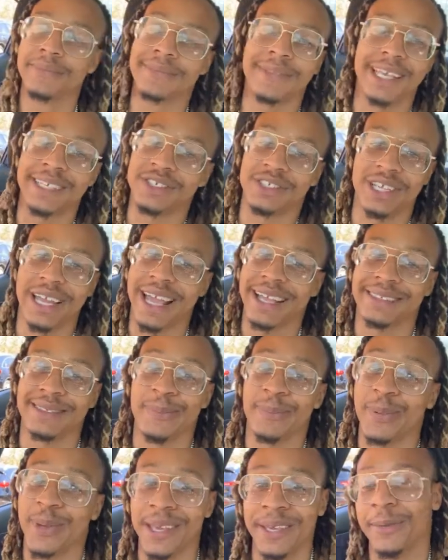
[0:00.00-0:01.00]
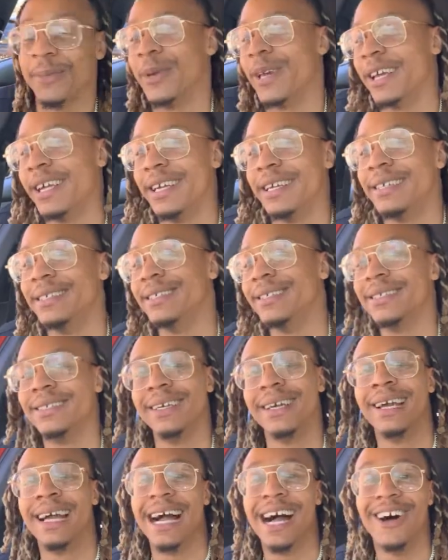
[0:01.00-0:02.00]
That's Jackson P, man.
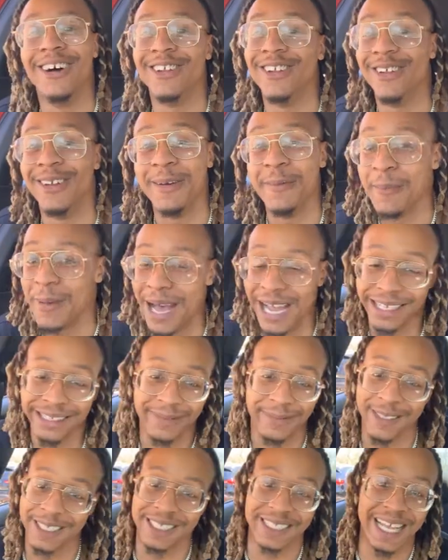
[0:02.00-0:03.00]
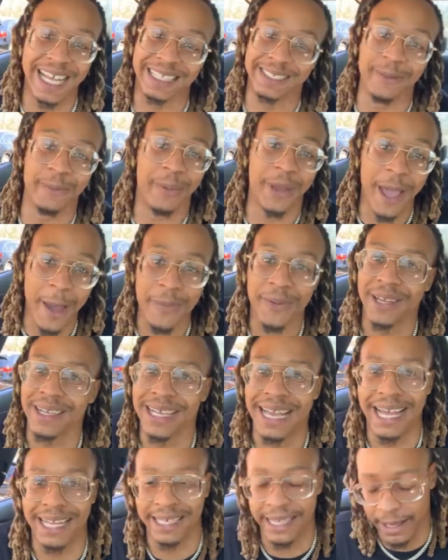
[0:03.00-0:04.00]
I don't know nothing about his Big Jackson pimping,
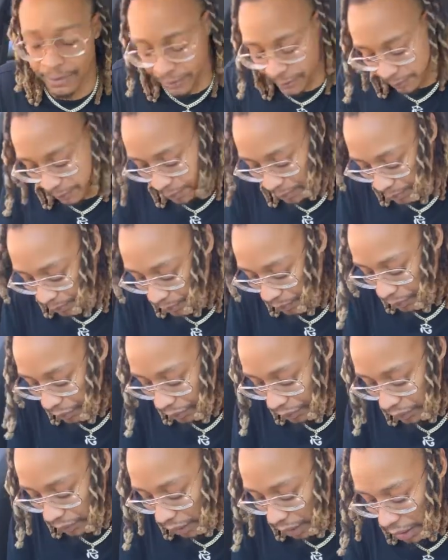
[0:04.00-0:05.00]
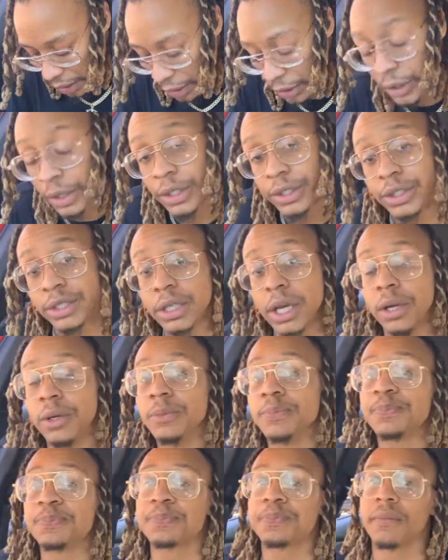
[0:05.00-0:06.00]
goddammit.
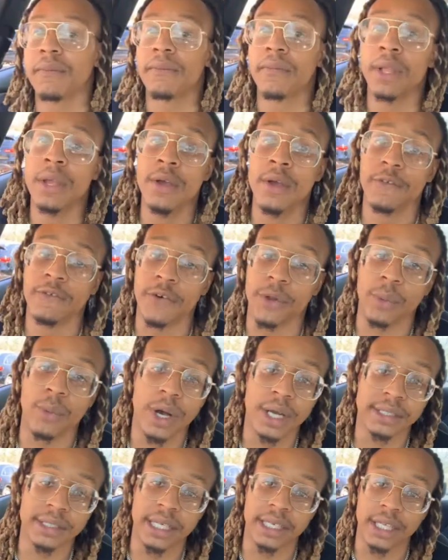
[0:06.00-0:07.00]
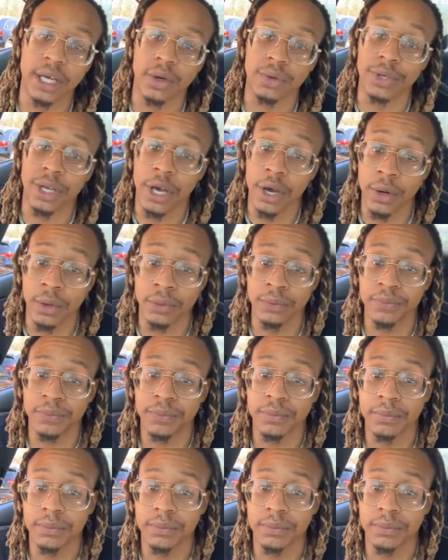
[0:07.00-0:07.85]
So, for the ones that don't know,